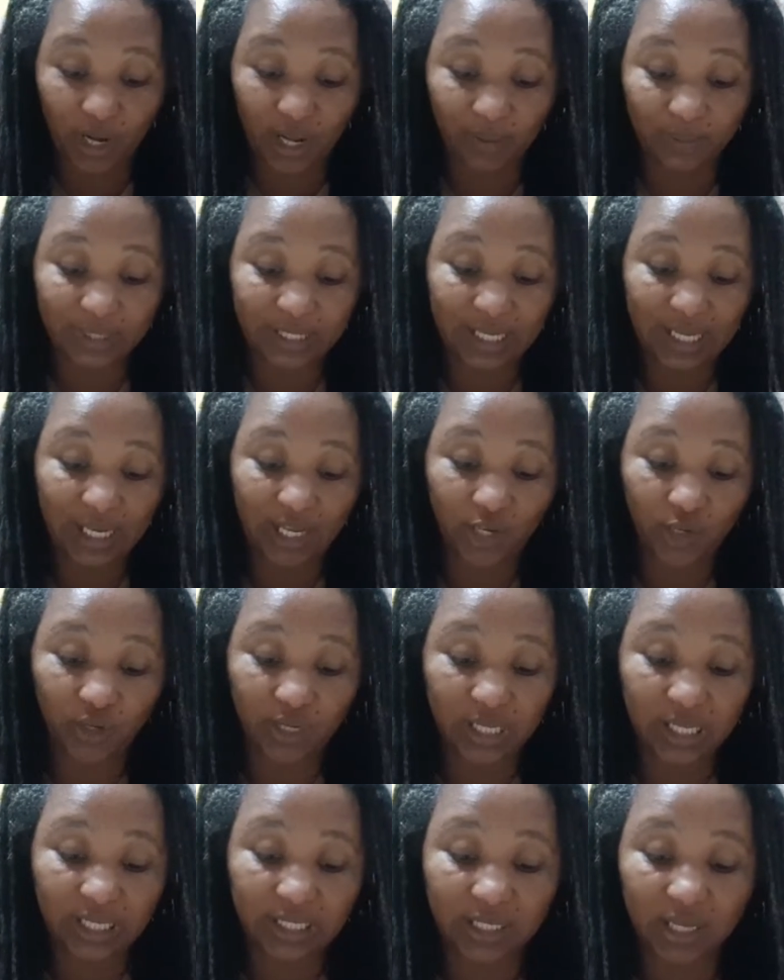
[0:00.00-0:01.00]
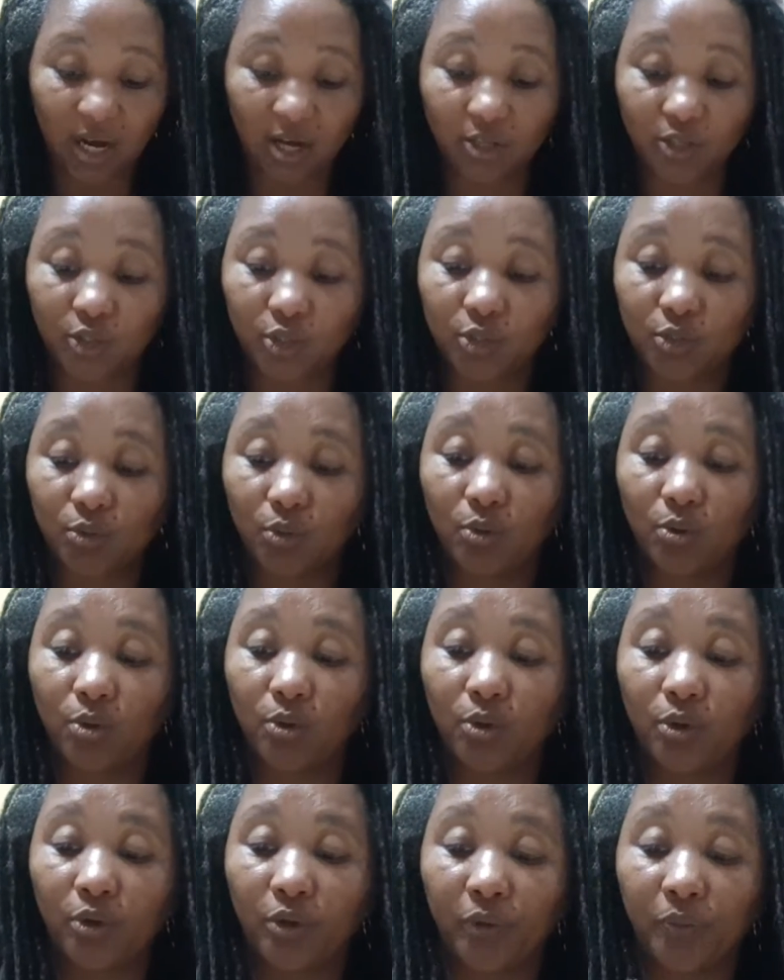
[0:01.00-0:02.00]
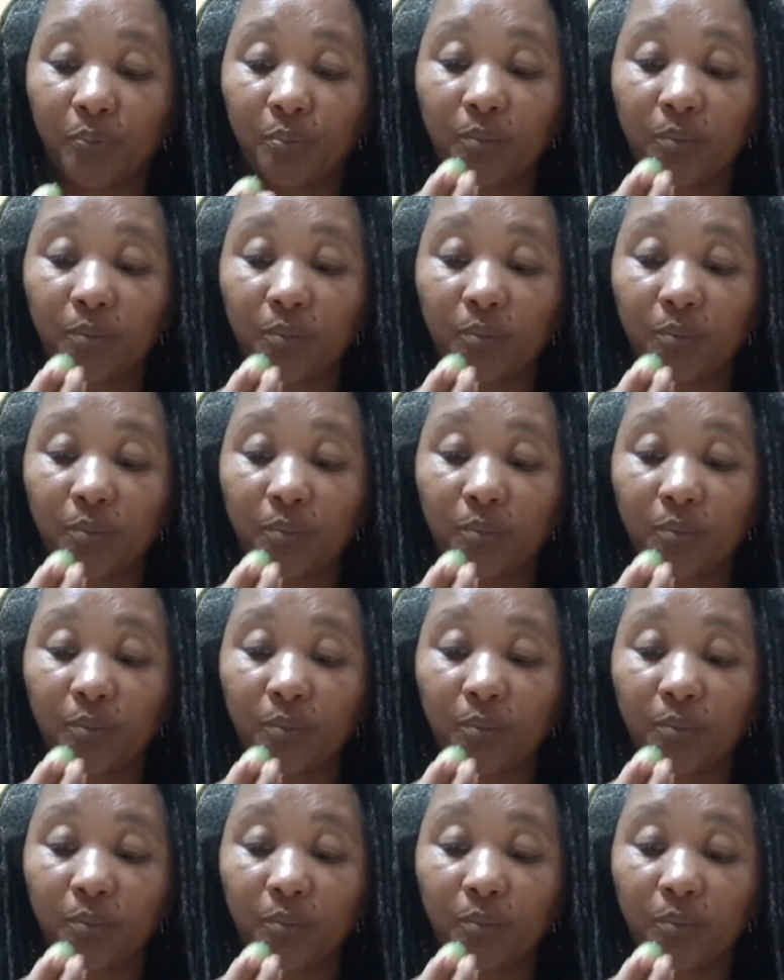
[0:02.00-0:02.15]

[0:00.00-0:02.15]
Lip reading: I'm telling you, these are so good.